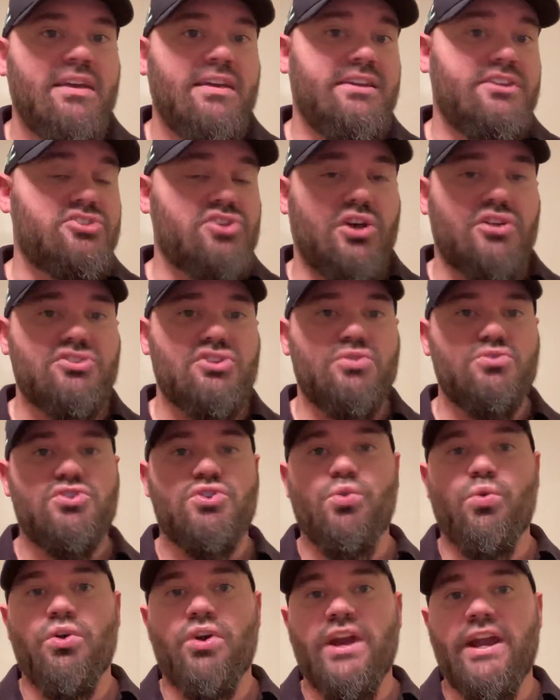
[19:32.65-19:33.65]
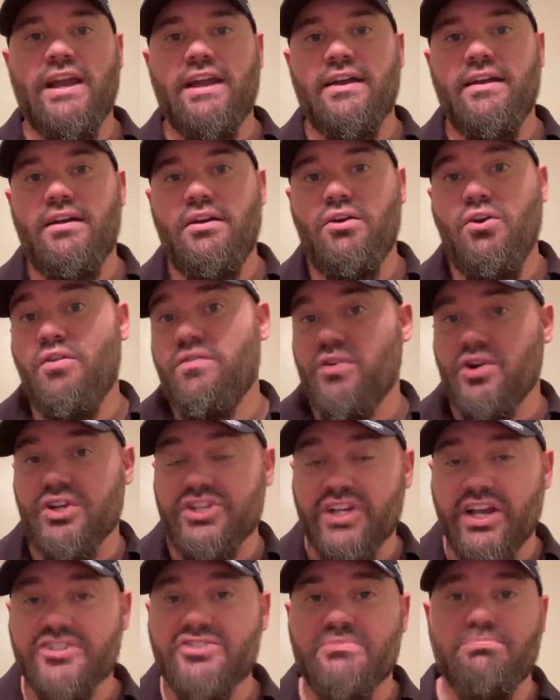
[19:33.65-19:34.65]
He's also scoring over
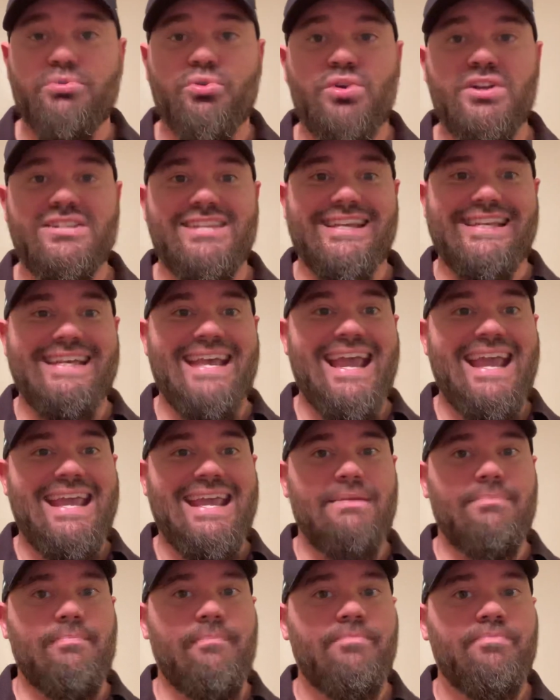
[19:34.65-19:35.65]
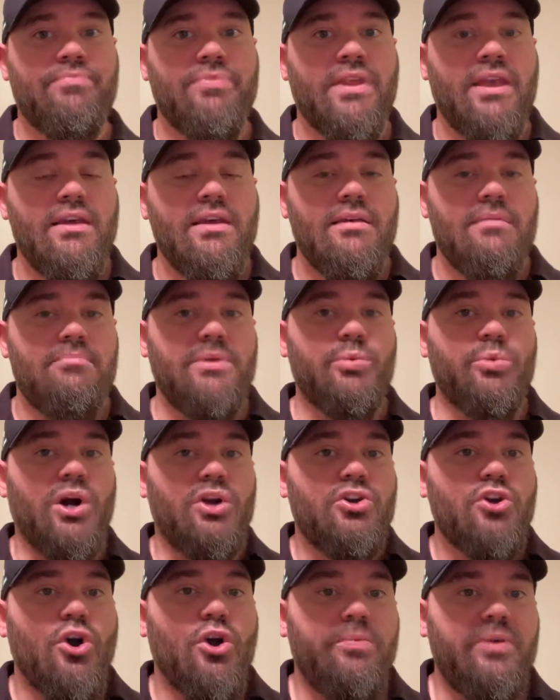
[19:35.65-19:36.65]
a dozen points a game.
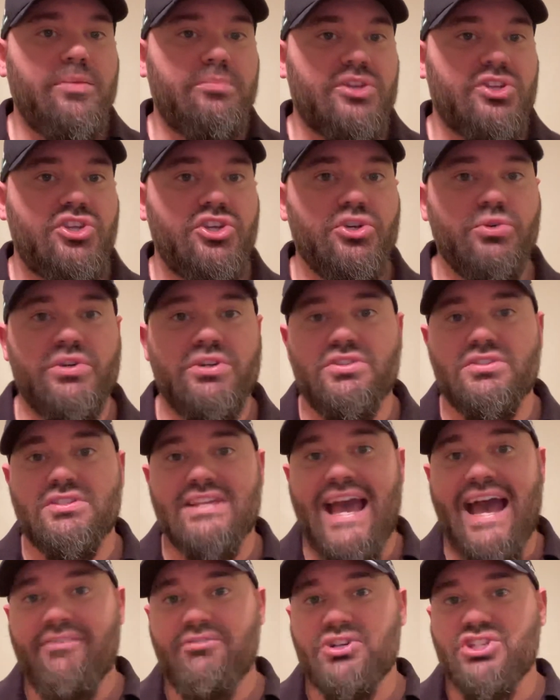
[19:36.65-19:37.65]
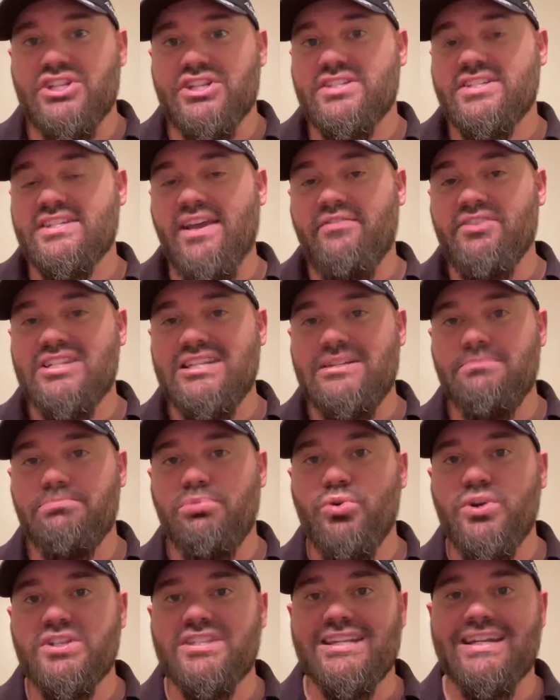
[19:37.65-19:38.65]
Meanwhile, Kobe McEwen's averaging 17
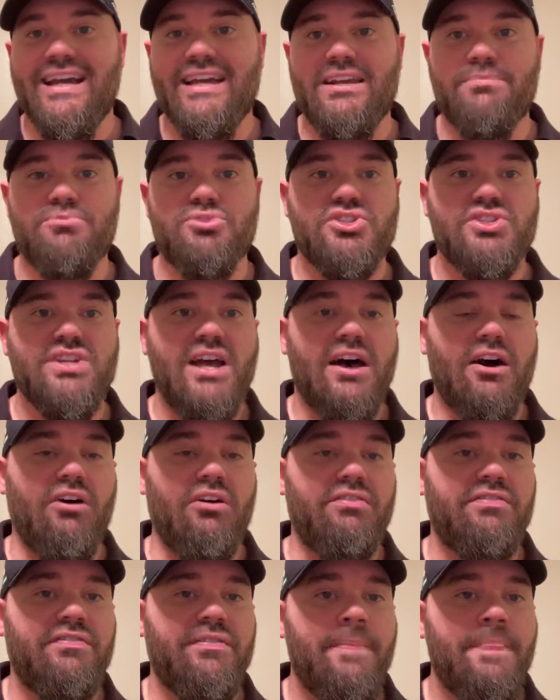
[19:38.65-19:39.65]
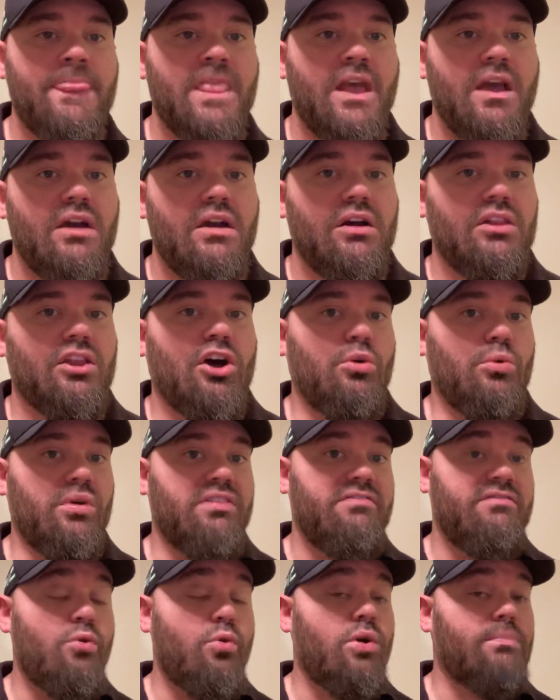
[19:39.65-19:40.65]
points a night himself, along
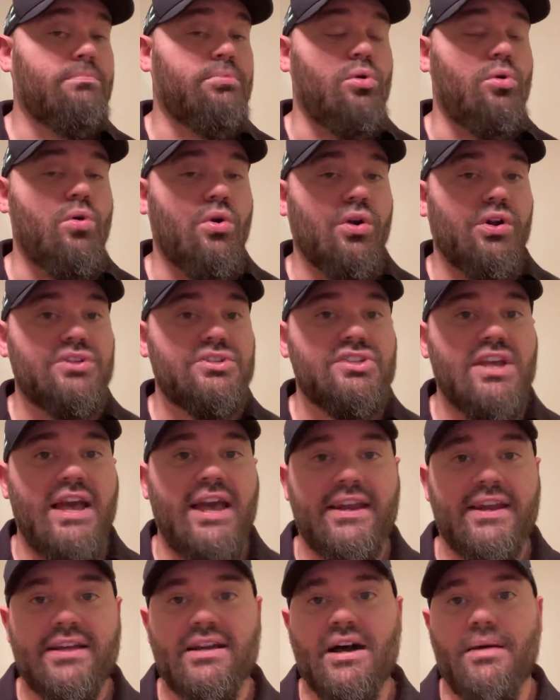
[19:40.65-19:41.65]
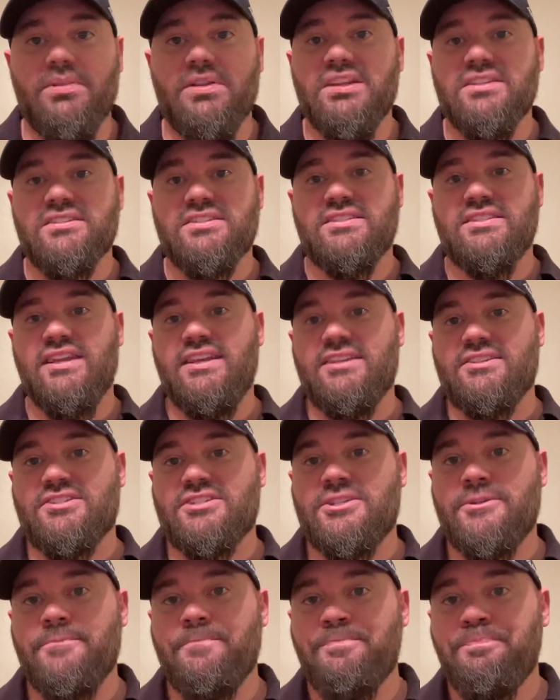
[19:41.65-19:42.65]
with 4 boards and a couple
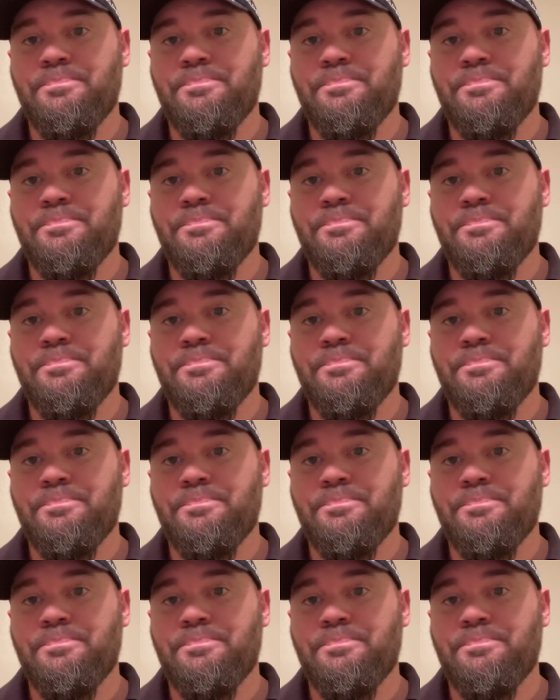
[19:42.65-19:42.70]
assists.